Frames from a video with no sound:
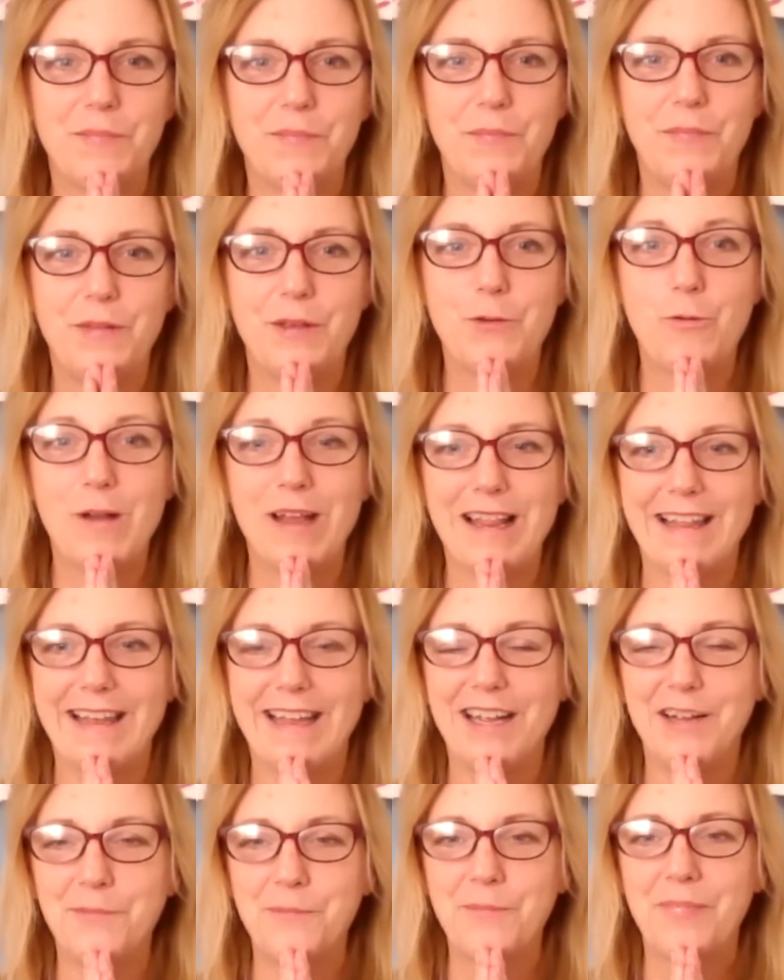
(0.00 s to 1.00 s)
be
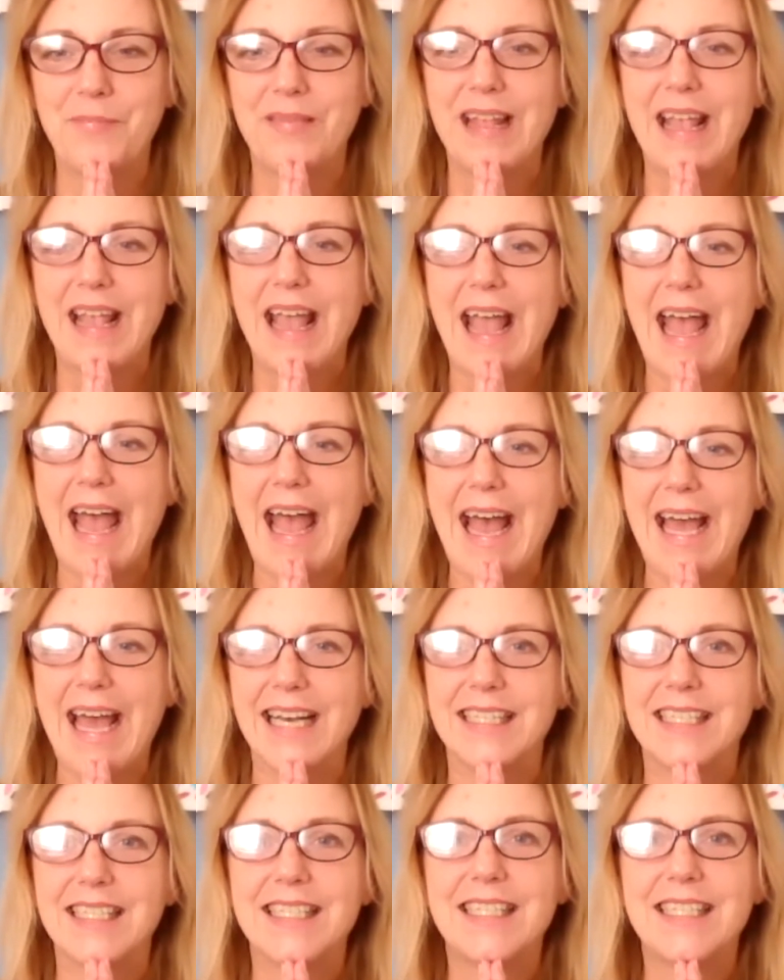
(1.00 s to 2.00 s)
willing and